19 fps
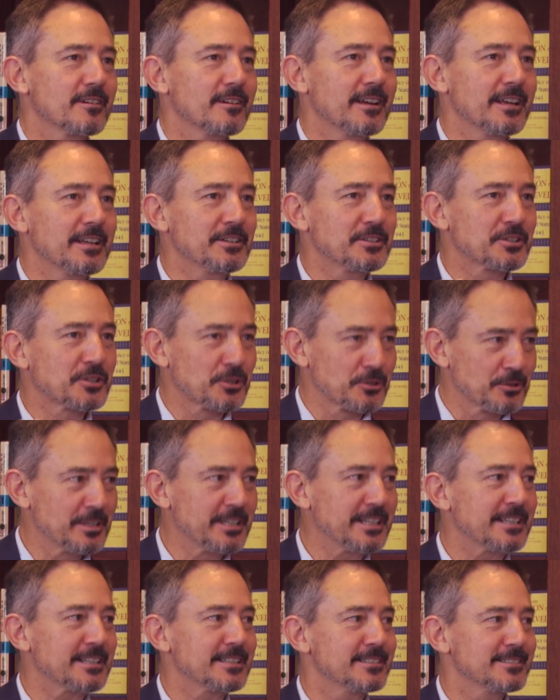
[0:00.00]
in
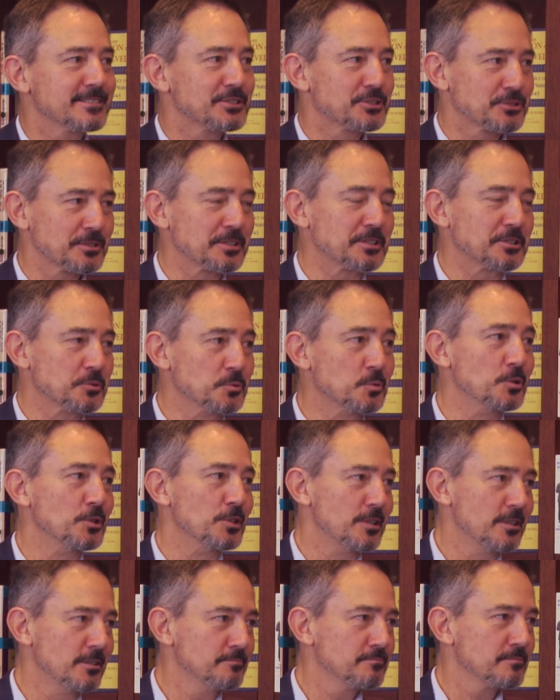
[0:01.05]
Korea during the
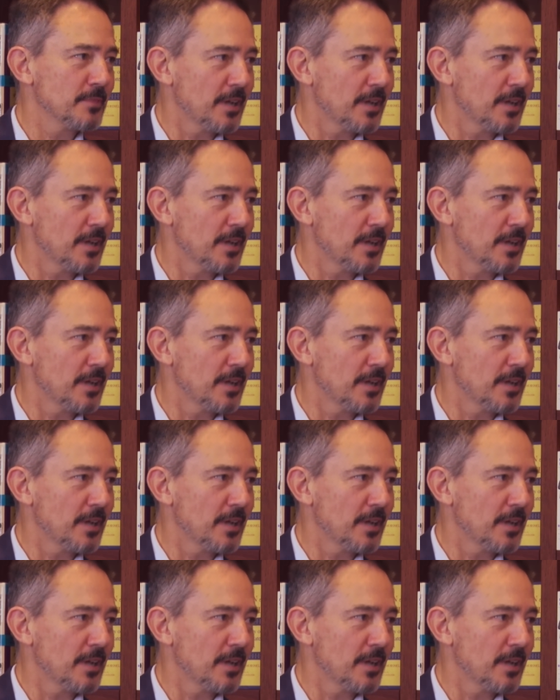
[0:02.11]
war